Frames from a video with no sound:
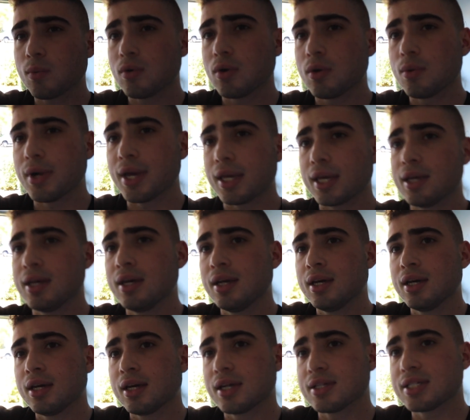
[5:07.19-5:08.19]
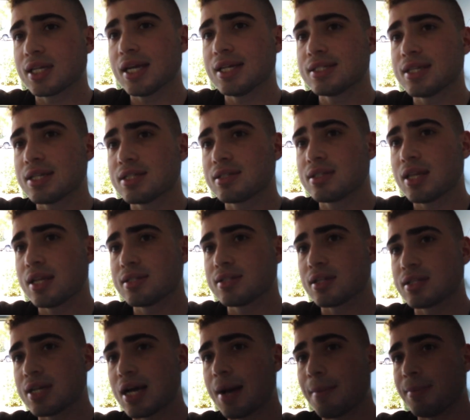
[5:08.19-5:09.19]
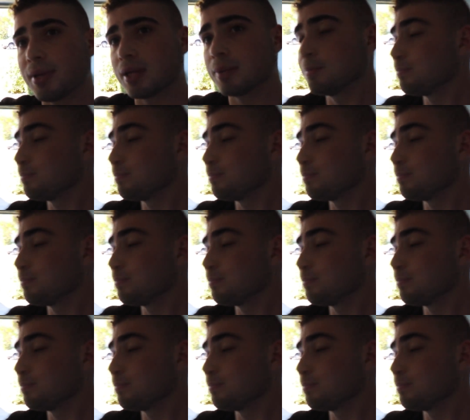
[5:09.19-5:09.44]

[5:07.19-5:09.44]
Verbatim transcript: real quick, because I guess that's that's the topic.